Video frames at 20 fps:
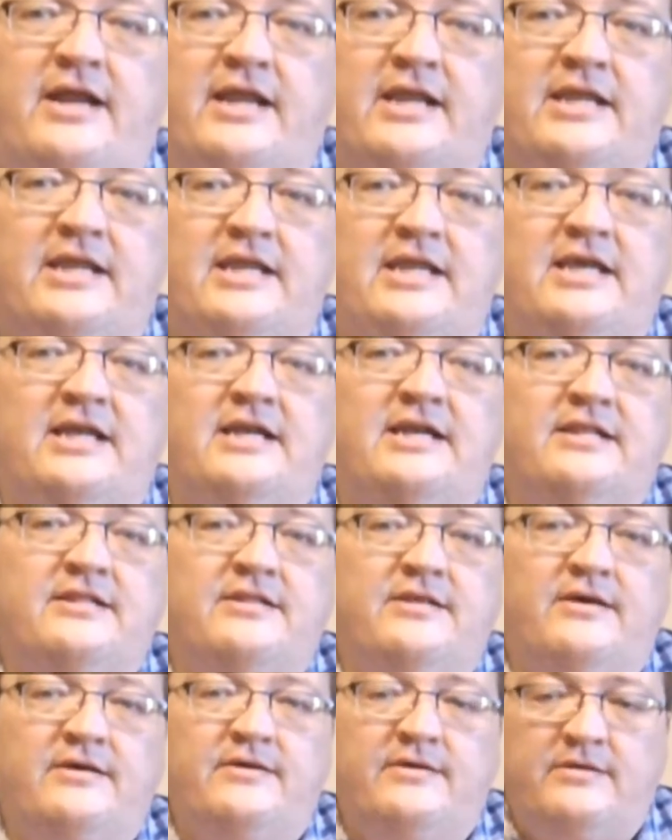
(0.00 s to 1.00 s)
All right, guys.
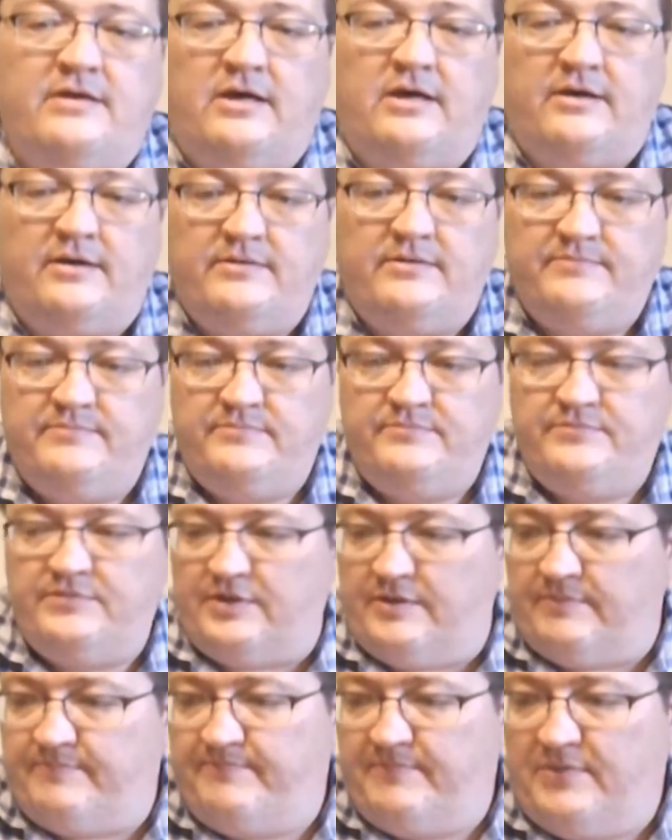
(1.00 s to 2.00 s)
Thank you
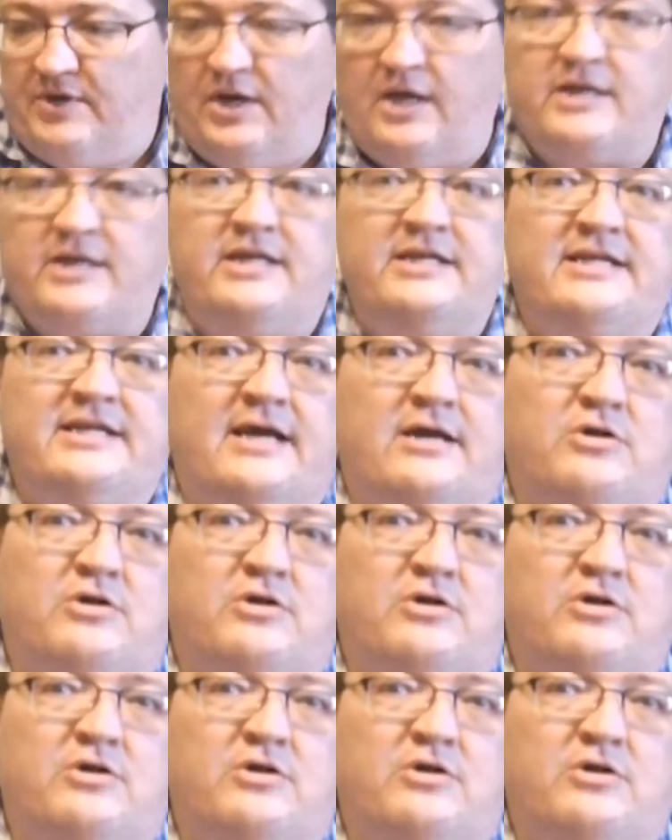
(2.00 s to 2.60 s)
for watching.